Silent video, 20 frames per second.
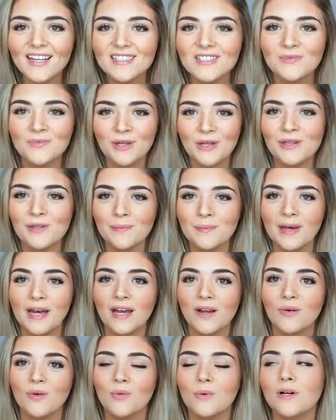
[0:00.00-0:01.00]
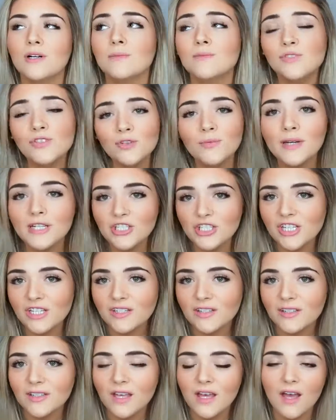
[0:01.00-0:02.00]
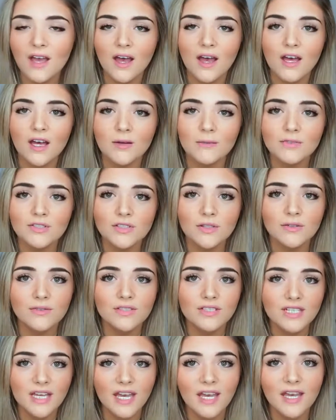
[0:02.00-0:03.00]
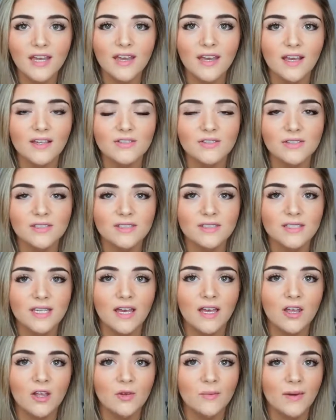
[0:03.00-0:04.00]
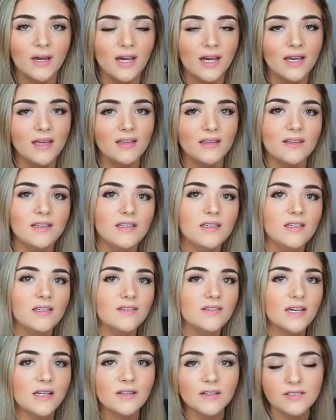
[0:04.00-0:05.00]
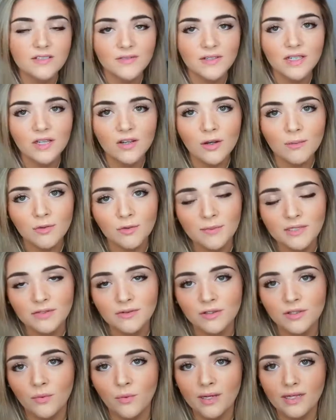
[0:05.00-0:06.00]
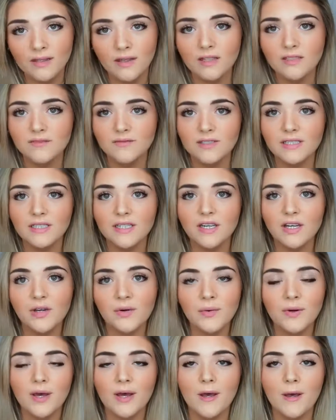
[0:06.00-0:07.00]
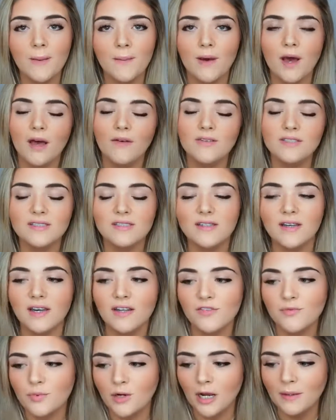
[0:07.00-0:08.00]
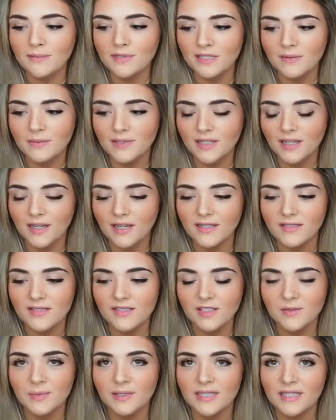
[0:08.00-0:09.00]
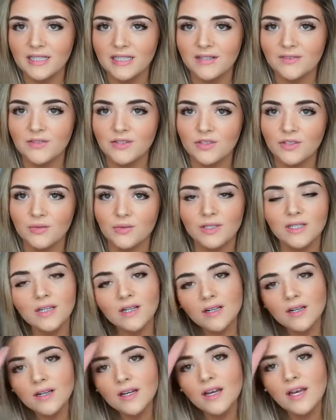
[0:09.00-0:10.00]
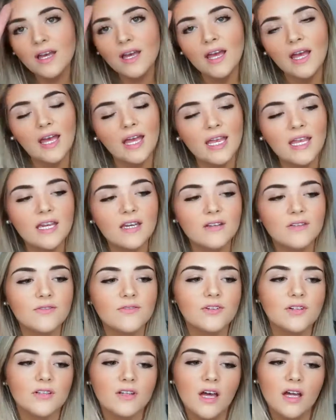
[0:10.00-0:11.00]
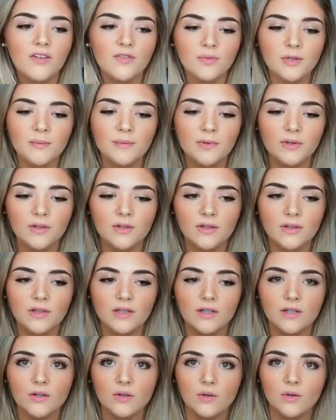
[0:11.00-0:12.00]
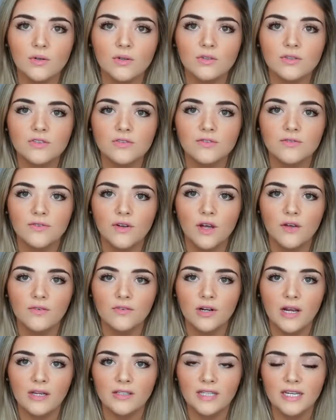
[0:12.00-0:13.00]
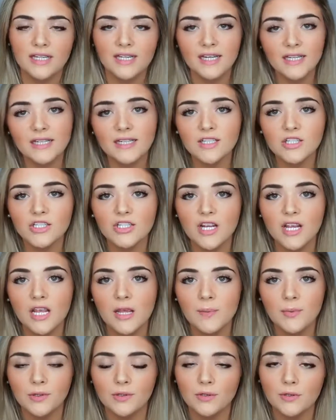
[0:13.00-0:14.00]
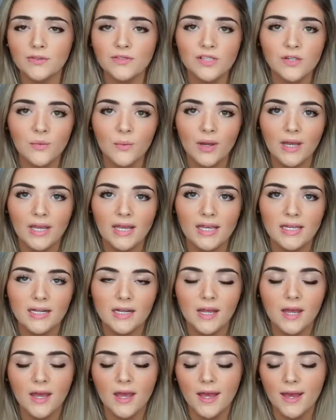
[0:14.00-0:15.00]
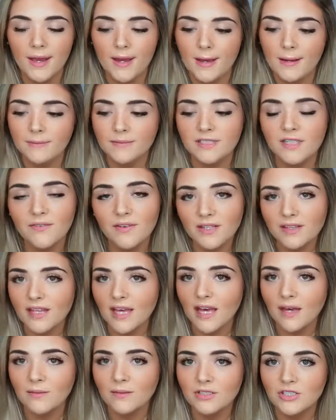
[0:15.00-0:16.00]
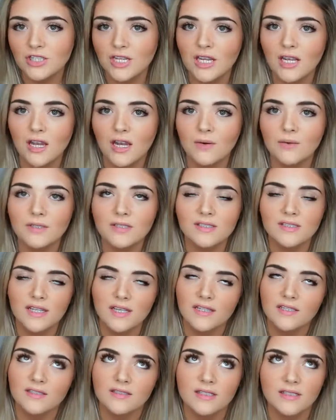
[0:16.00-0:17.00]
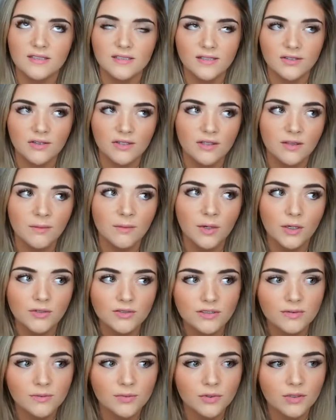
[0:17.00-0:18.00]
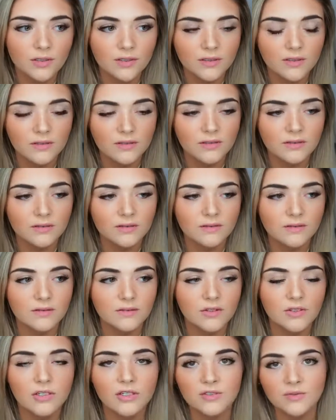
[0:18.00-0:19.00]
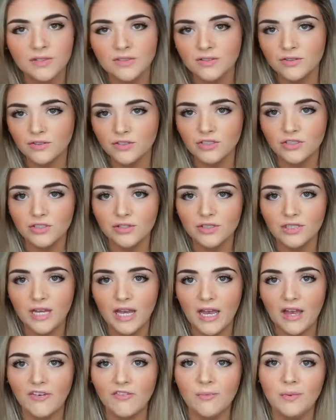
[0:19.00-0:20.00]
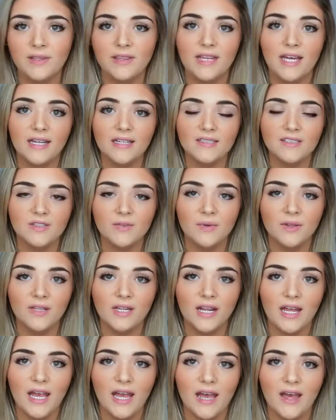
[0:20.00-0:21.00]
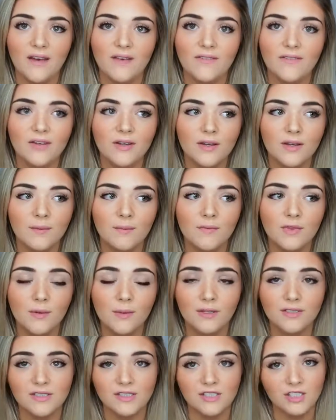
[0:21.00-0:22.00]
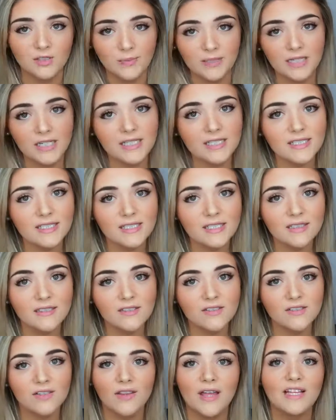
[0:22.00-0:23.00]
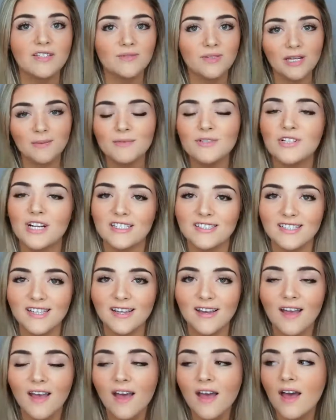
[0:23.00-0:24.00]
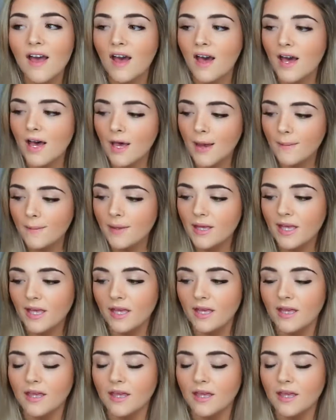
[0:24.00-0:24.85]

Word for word: guys and welcome back or welcome to my channel um, so today as you can tell by the title of this video i'm going to be doing a weight loss video um, obviously kind of prompted because it's the beginning of the new year and for a lot of people their goals revolve around like getting in shape or losing weight um, stuff like that which like i wouldn't say is necessarily the most important new year's resolution you can have but that is the one that i have the most experience in so that's what i'm addressing um,